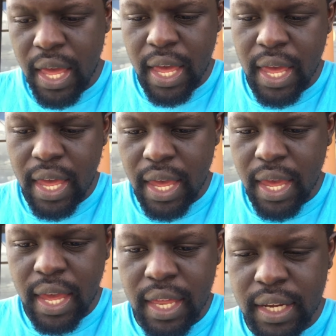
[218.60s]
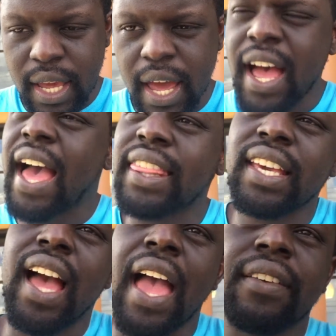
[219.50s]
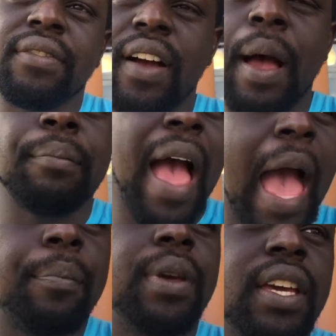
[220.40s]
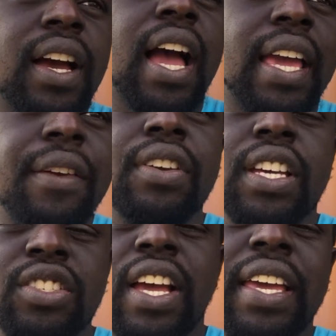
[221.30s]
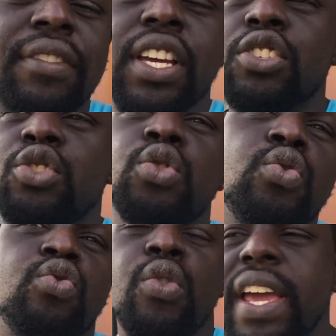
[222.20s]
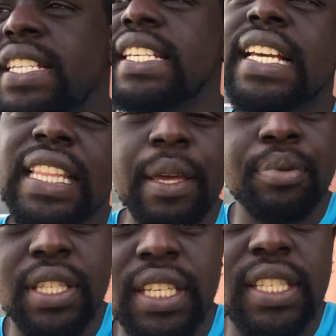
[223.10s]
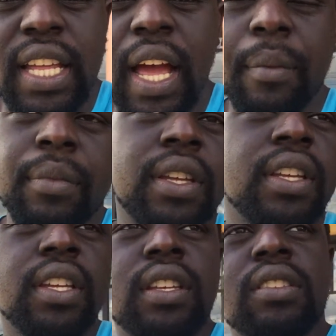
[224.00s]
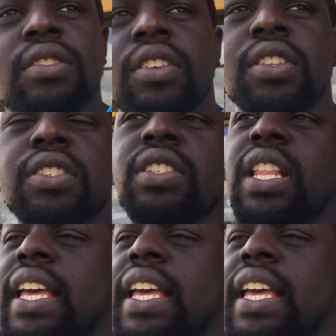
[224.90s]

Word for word: and yeah I think I I'm happy I gave you guys I gave you guys two crazy clips this time so this is